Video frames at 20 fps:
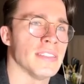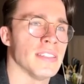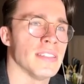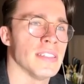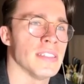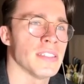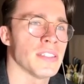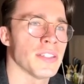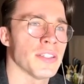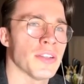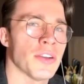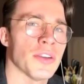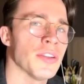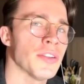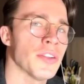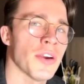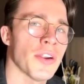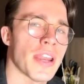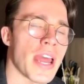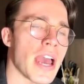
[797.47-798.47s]
to this, you know, you
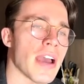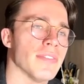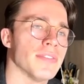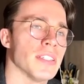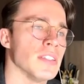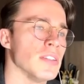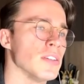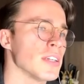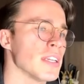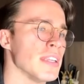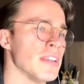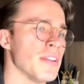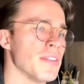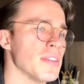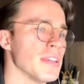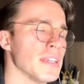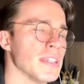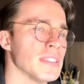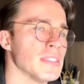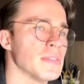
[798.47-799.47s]
don't have to look into
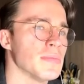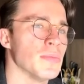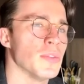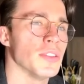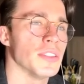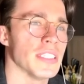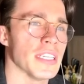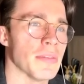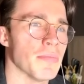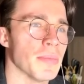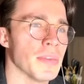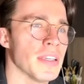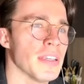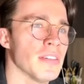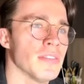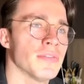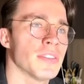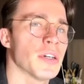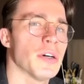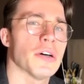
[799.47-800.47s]
things more deeply.
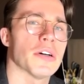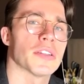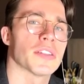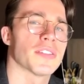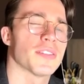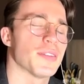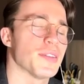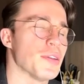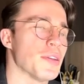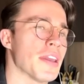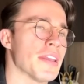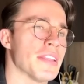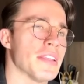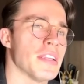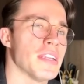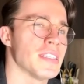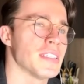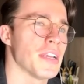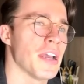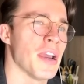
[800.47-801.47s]
Of course, you get to
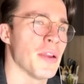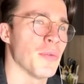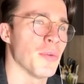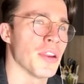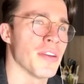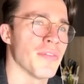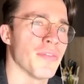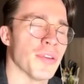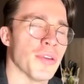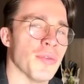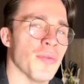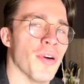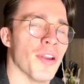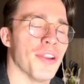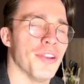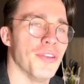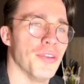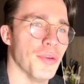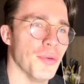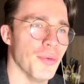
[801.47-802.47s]
decide whatever you
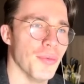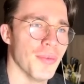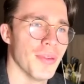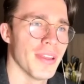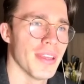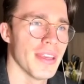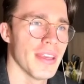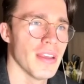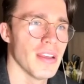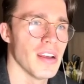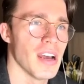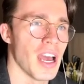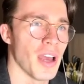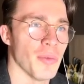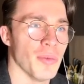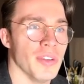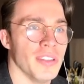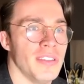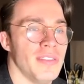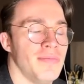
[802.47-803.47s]
want to do. I
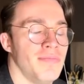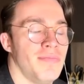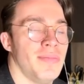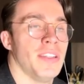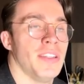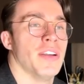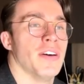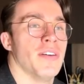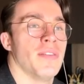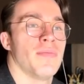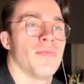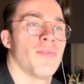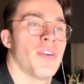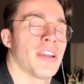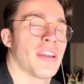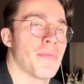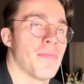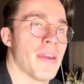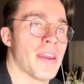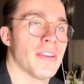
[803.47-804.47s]
would, you know,
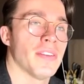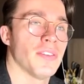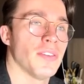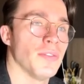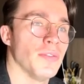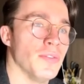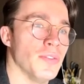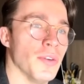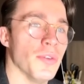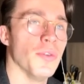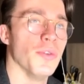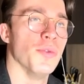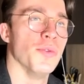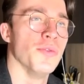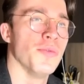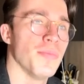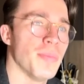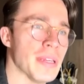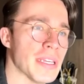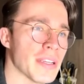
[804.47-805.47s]
recommend you do
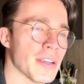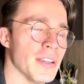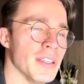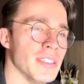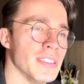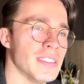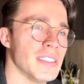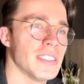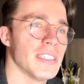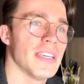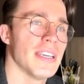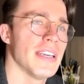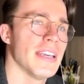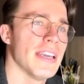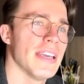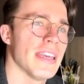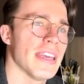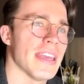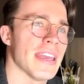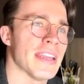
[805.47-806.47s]
because
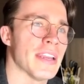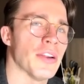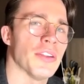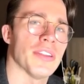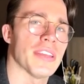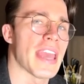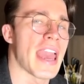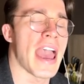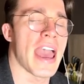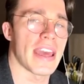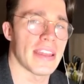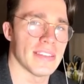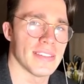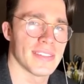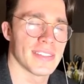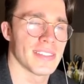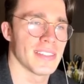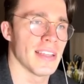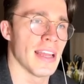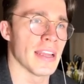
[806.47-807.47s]
it only
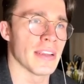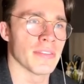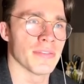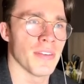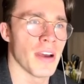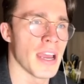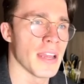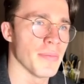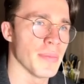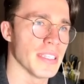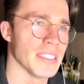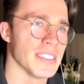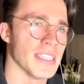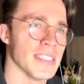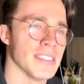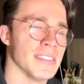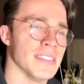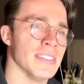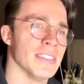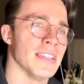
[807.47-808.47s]
adds, like Feynman
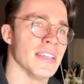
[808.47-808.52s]
says,